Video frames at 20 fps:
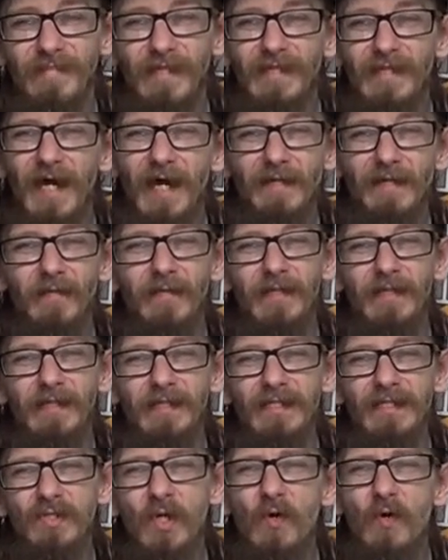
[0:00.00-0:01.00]
you kind of
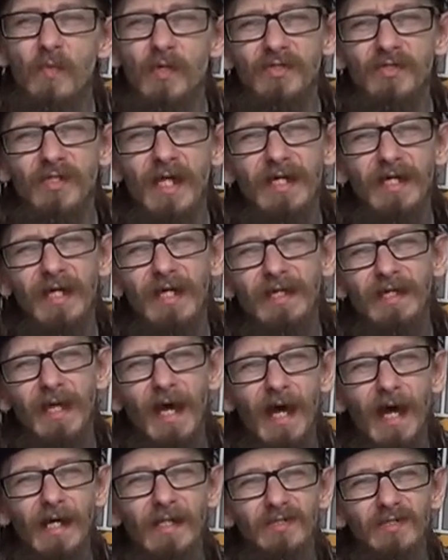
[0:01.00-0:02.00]
think he's almost like a
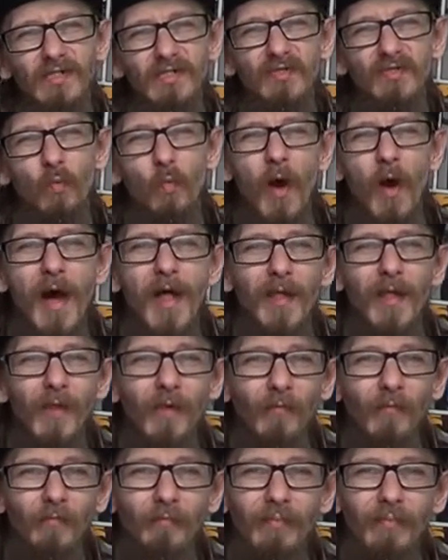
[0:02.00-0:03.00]
cat as
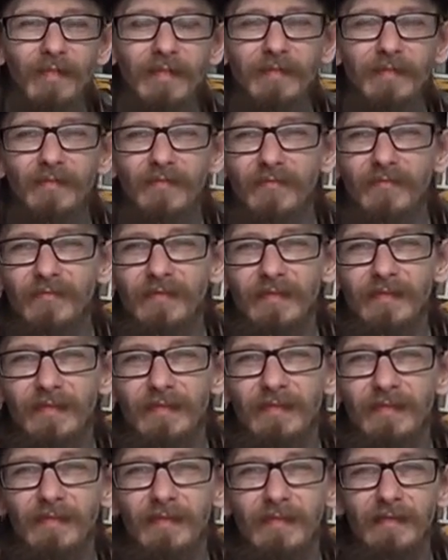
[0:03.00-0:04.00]
well, because of
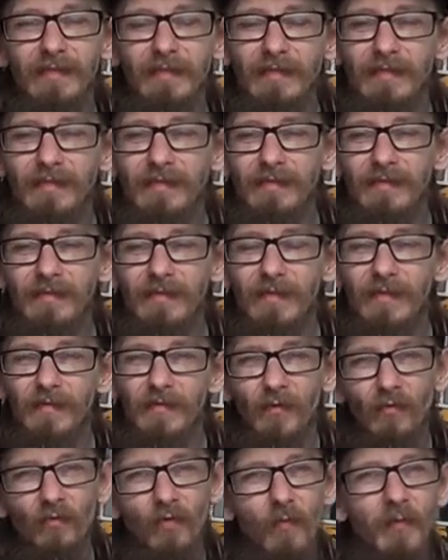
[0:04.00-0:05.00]
the
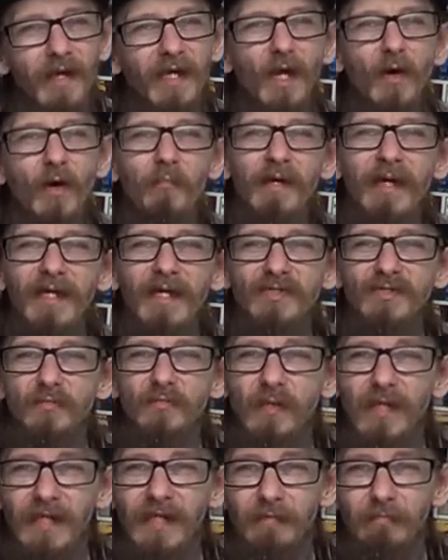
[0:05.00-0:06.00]
rubbing up
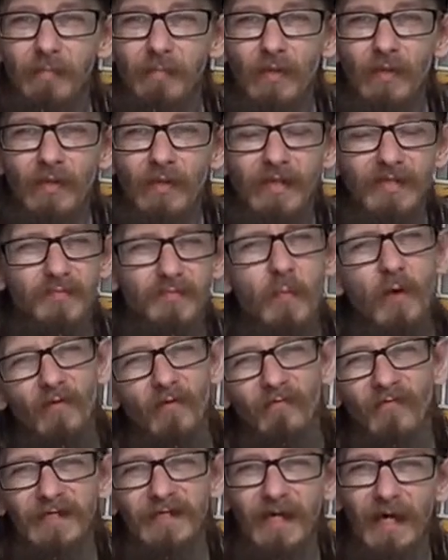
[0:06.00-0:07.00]
against people. It's
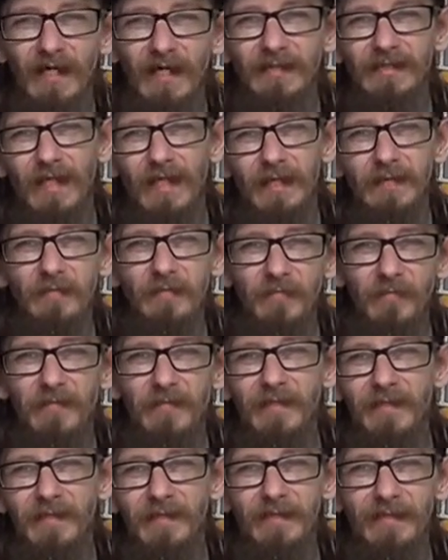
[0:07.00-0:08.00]
more of a cat kind of
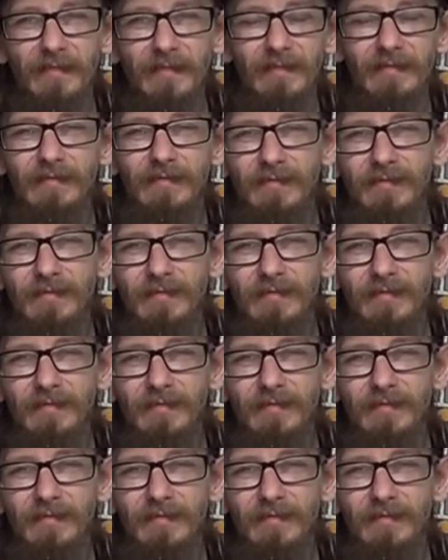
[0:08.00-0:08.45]
thing.